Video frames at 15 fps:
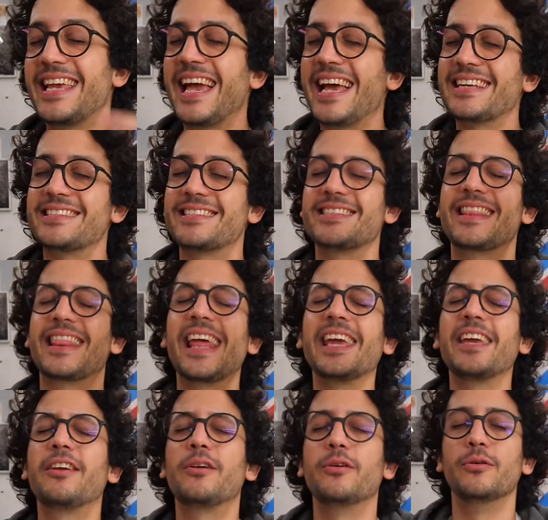Yes,
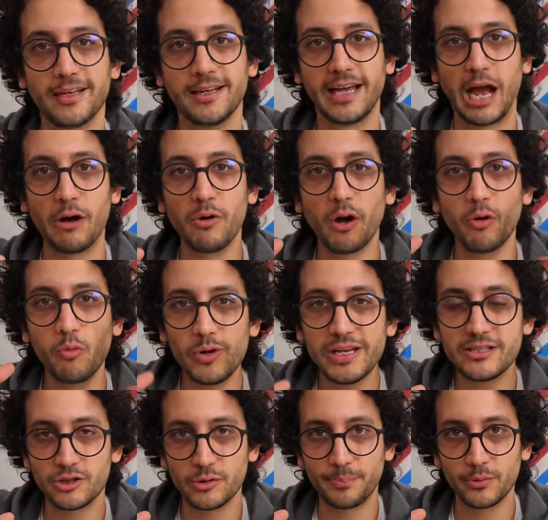thank you! How are
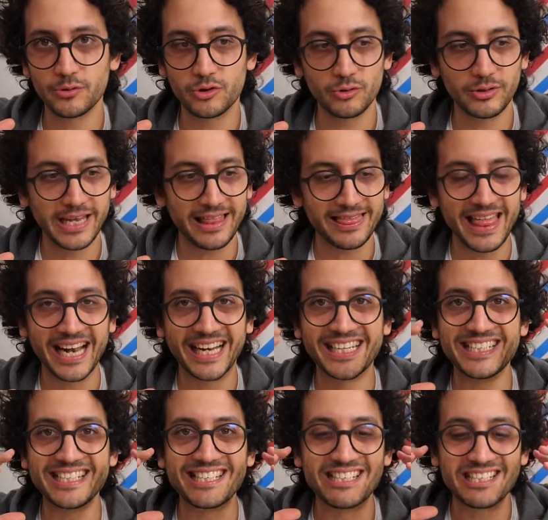we supposed to get
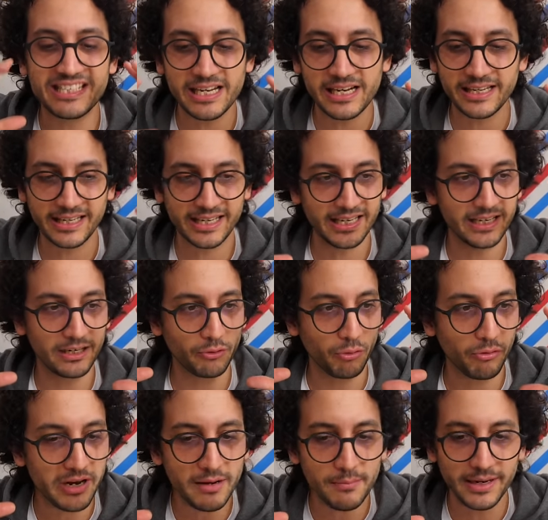that silky
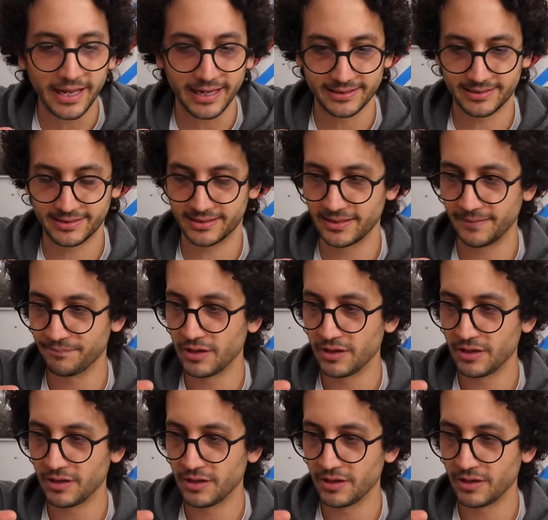creaminess?